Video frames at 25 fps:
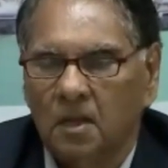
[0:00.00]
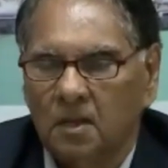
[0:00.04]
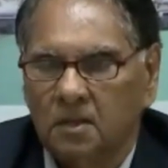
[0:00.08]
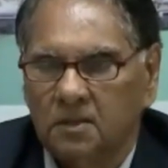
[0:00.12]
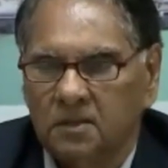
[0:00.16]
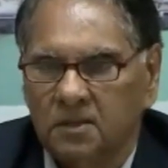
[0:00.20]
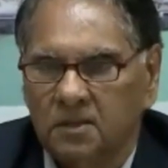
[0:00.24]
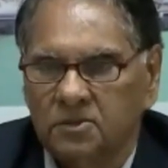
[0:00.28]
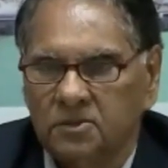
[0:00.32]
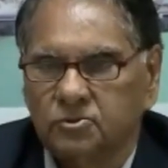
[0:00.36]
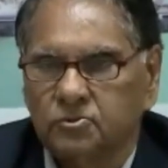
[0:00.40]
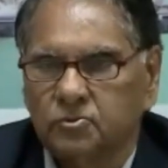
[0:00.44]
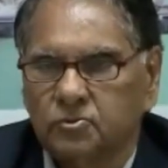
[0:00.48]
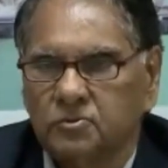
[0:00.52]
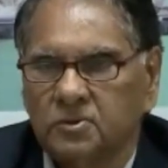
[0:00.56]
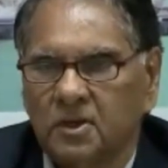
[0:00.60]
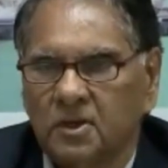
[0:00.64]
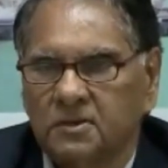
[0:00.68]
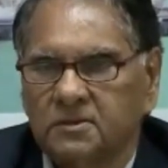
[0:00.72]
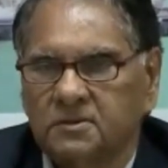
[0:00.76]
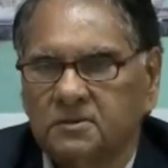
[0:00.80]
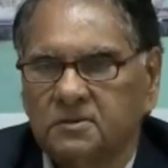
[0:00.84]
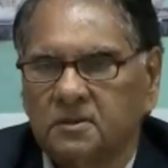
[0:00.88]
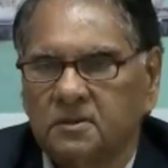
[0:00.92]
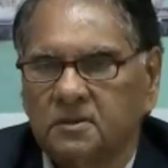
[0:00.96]
The issue
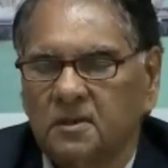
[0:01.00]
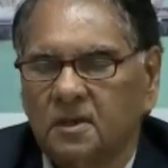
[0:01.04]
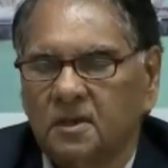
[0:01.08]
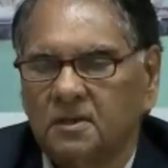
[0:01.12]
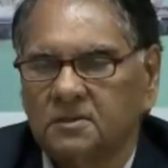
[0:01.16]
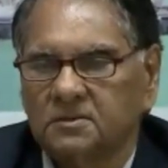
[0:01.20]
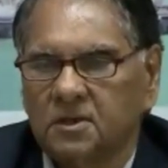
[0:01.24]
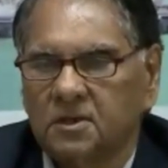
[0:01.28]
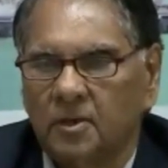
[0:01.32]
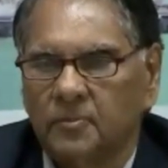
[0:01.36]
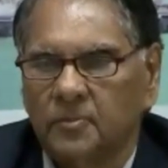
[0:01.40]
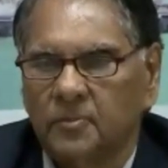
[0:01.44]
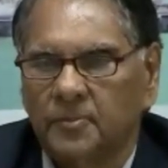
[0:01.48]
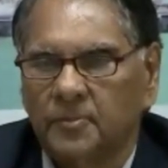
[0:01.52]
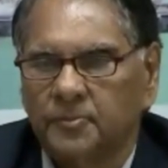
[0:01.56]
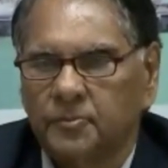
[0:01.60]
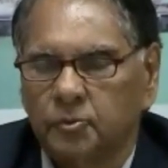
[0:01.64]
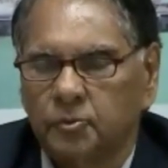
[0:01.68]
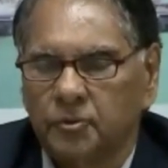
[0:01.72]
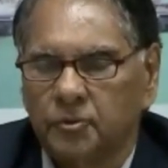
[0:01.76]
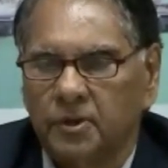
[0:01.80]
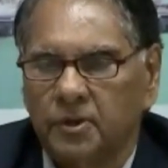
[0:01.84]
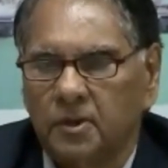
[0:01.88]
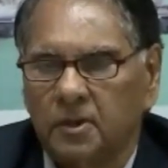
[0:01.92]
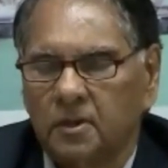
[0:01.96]
that has come up
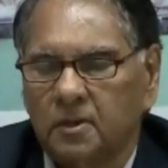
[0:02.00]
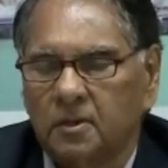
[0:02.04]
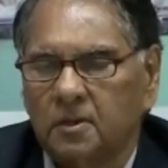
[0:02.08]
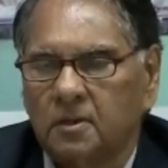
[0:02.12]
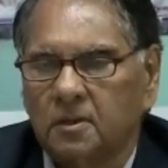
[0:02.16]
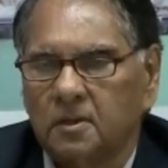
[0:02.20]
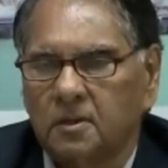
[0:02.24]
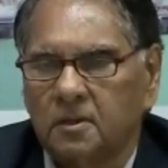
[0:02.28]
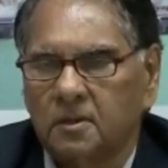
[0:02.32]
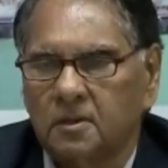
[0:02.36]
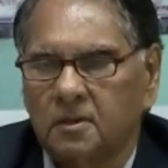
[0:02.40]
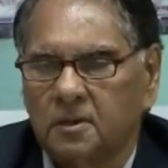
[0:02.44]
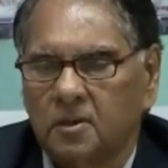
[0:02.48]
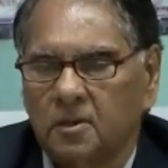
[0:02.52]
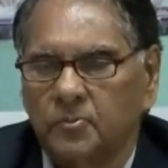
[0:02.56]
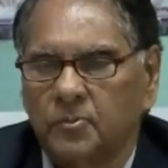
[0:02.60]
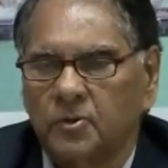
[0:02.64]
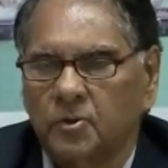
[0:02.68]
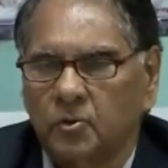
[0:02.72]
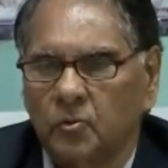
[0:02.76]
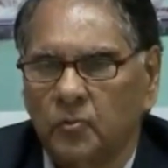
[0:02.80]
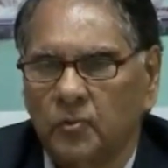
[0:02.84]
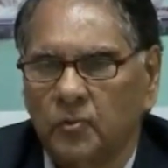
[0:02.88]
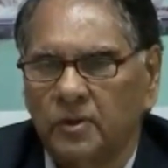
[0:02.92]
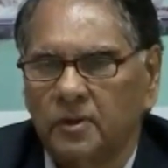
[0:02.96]
today in a
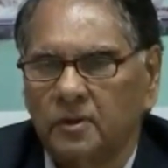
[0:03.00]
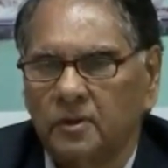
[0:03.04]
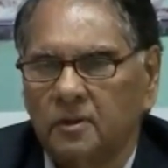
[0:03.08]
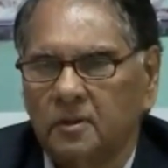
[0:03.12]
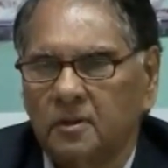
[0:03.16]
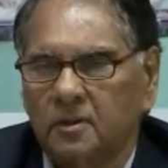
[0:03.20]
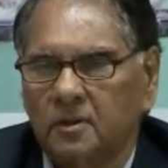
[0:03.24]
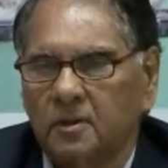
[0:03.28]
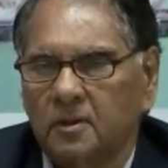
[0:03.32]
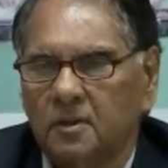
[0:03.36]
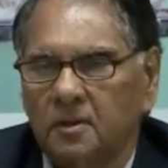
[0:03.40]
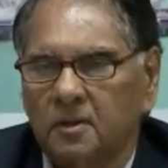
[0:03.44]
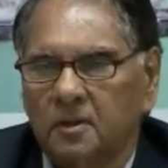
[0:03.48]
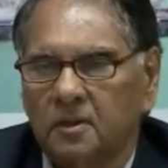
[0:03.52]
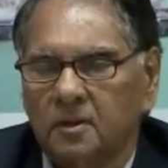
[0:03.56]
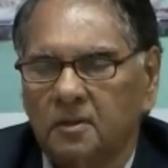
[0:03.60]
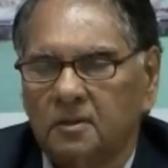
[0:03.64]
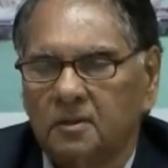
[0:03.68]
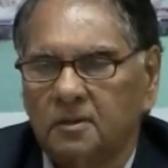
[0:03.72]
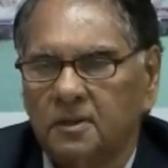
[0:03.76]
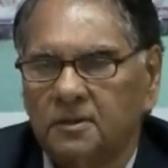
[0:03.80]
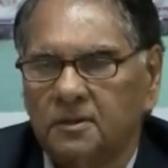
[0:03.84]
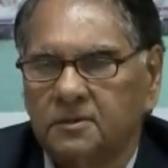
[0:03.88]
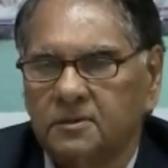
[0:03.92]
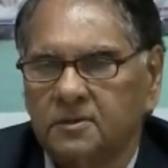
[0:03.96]
big way,
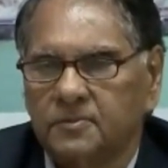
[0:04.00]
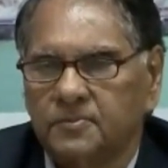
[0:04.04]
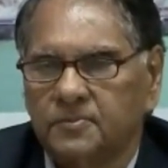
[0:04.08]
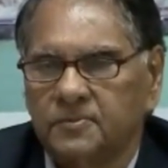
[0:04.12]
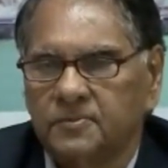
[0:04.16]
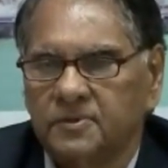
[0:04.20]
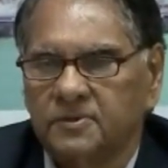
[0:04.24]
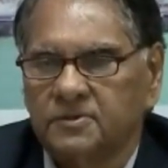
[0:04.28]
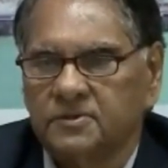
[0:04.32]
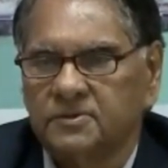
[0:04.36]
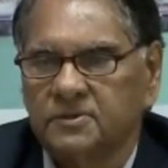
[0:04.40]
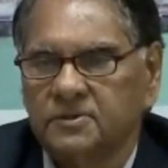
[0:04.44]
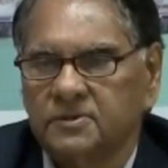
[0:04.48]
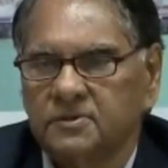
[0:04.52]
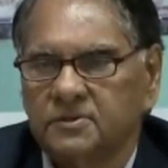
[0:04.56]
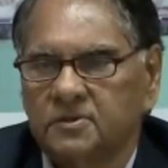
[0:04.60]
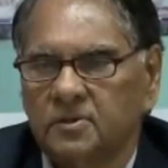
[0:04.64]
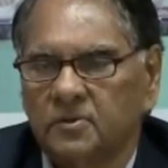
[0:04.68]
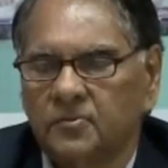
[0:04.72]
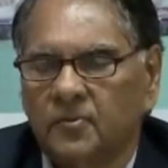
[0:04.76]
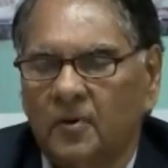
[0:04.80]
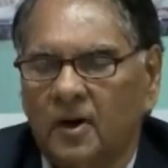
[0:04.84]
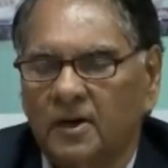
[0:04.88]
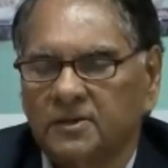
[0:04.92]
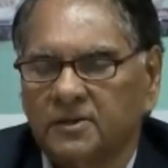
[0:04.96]
that if this is the
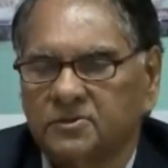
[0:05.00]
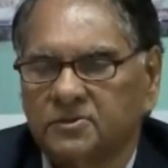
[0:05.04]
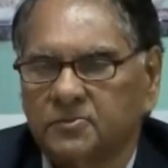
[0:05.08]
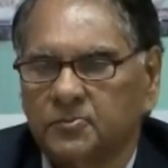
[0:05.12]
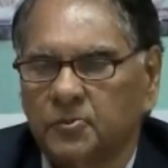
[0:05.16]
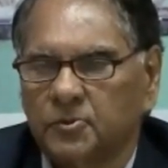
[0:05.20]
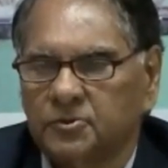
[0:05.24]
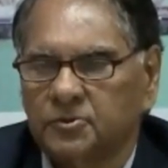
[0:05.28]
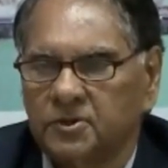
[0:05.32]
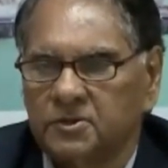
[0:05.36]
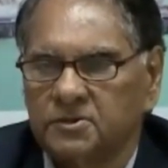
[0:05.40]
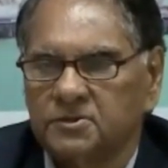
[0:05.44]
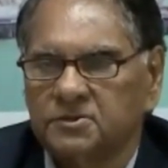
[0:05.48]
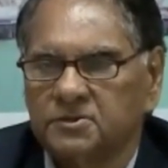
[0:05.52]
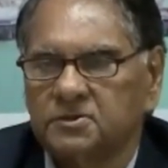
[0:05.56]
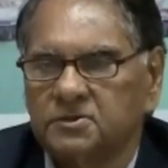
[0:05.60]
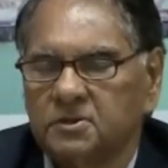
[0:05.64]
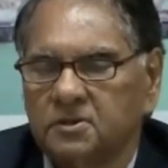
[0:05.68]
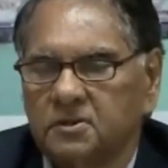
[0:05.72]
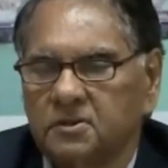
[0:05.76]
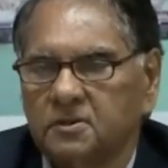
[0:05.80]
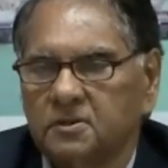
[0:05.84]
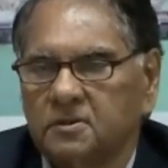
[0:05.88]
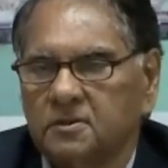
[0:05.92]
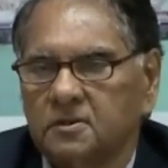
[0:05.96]
vast potential,
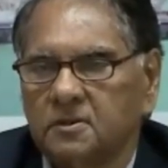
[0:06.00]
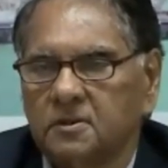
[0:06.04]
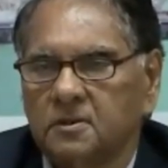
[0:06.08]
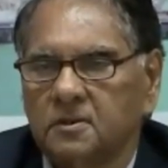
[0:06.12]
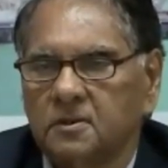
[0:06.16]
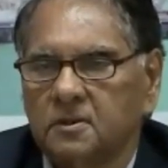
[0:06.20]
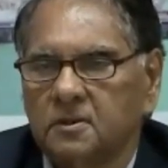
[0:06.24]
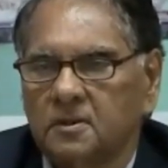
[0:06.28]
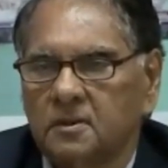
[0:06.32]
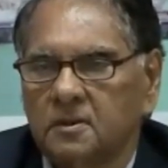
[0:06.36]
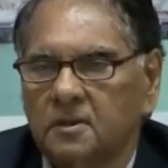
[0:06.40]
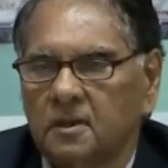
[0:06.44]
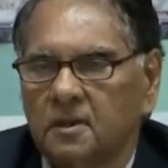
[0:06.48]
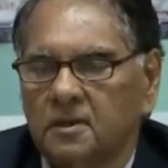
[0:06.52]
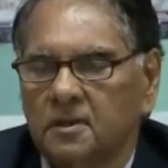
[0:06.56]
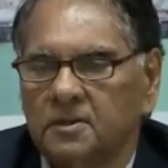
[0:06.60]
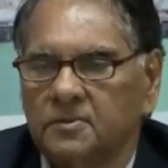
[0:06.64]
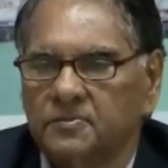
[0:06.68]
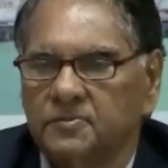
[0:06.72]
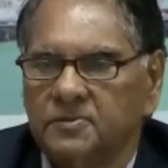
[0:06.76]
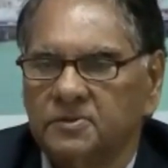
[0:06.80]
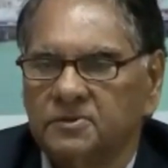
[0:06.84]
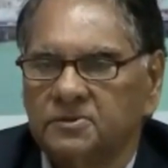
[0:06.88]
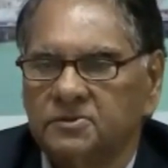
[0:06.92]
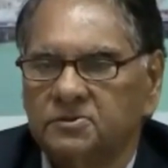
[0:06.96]
and
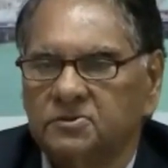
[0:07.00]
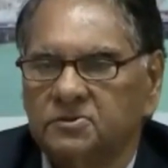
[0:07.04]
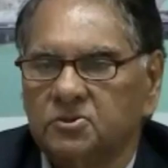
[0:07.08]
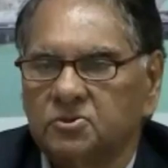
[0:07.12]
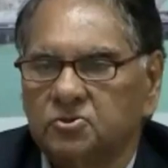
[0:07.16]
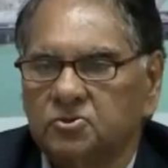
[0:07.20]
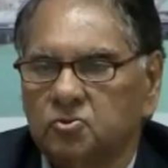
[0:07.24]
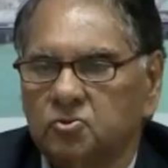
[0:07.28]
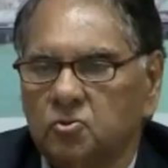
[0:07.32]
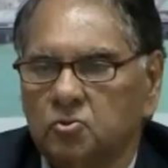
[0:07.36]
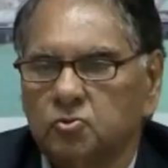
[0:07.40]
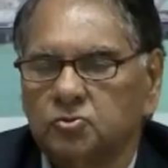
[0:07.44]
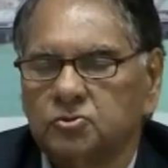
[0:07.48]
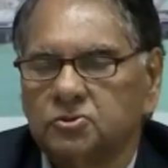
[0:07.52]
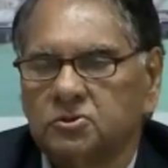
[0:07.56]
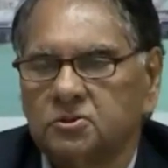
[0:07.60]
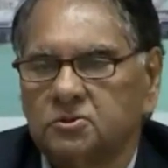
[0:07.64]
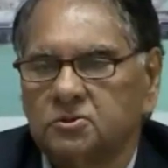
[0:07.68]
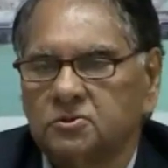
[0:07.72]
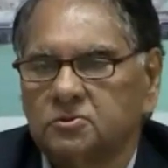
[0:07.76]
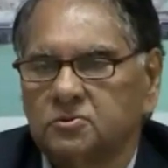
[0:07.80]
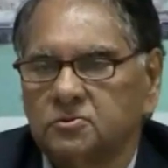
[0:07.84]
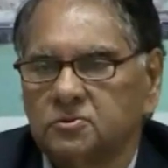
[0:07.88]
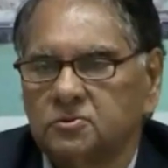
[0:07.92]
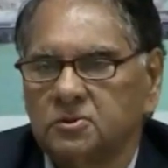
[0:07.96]
if this is the
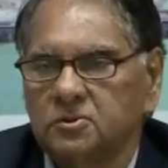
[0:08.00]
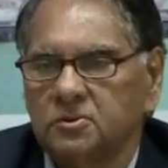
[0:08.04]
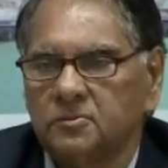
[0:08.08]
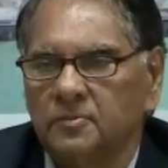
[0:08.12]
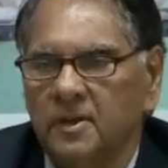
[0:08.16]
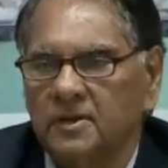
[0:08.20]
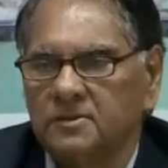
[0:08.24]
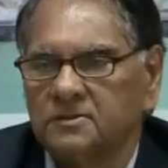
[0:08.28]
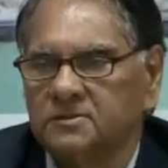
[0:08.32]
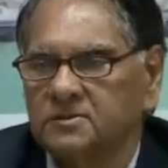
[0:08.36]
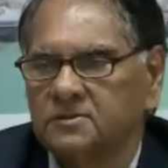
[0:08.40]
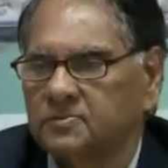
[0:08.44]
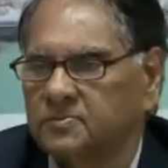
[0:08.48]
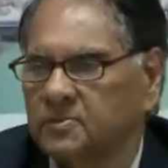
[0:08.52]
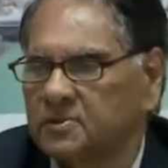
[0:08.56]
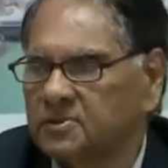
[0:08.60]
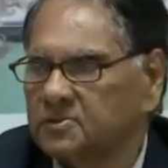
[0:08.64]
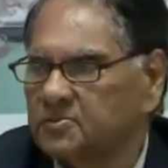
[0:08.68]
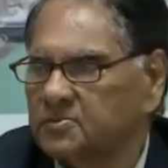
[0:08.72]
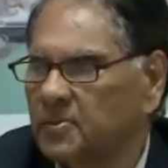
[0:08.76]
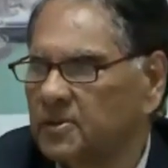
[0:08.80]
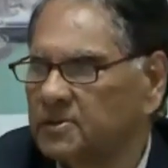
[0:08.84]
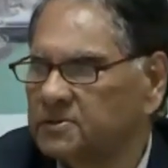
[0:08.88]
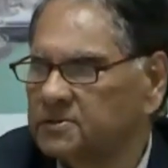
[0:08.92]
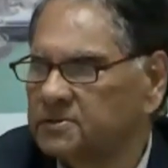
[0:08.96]
solution to the massive
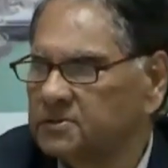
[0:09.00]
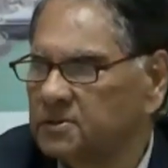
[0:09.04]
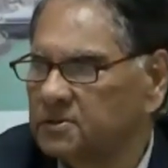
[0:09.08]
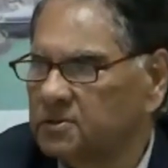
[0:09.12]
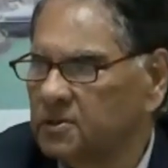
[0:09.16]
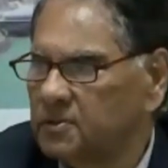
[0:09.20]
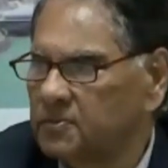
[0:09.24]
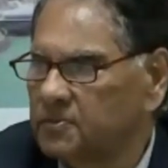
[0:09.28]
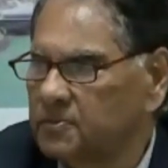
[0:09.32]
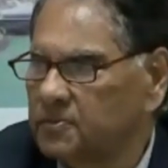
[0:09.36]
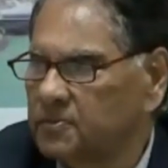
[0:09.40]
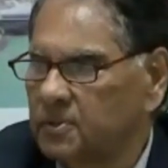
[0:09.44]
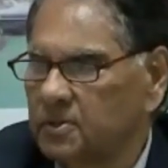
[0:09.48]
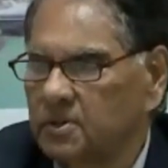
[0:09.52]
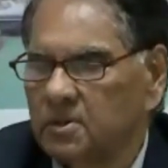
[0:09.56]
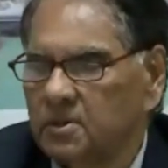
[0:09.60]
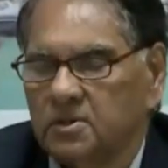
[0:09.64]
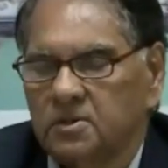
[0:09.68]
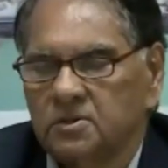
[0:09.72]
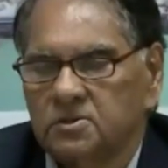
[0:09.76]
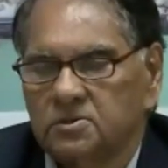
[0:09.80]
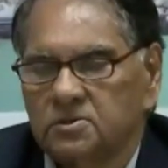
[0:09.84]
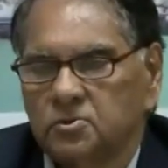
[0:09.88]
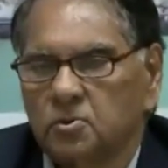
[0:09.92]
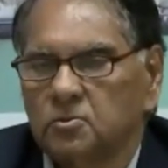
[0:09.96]
expansion of
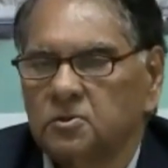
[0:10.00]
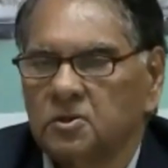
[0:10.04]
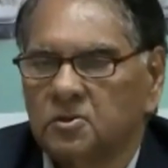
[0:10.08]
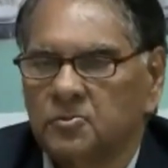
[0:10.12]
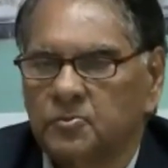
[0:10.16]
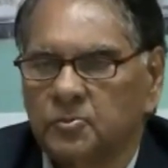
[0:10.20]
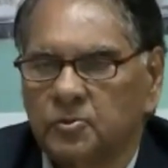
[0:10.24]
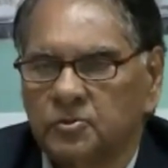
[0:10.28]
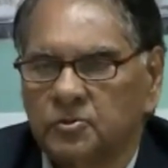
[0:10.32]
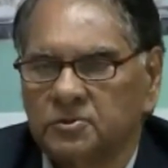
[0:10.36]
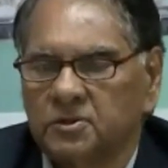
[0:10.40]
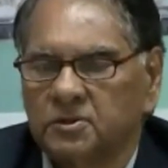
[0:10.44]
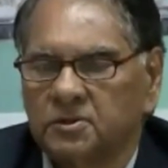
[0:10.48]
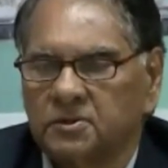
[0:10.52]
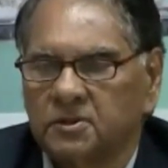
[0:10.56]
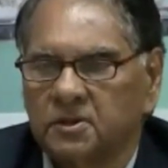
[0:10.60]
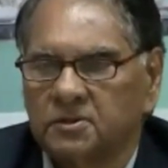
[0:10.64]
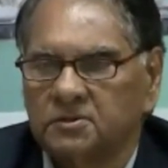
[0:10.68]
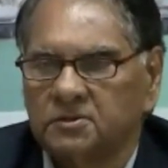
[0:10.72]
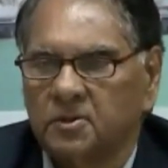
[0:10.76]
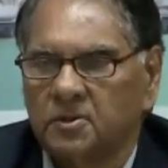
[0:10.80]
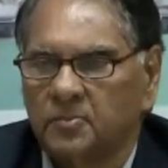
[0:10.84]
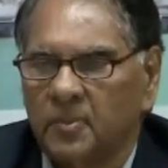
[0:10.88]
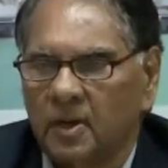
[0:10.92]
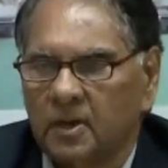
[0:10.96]
solar project
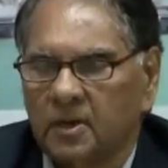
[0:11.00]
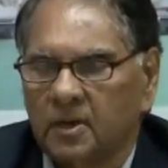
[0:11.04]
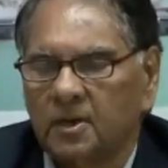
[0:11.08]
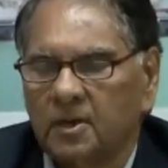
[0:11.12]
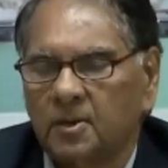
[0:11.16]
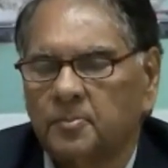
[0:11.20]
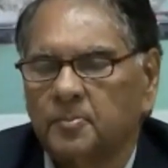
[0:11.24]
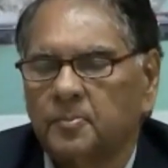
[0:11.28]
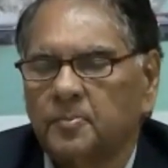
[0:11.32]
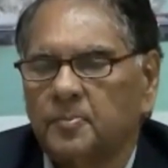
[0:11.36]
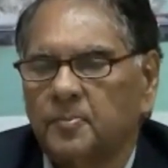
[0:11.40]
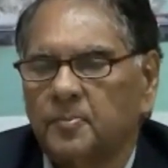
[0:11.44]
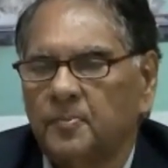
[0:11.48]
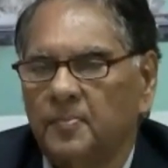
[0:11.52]
as a backup,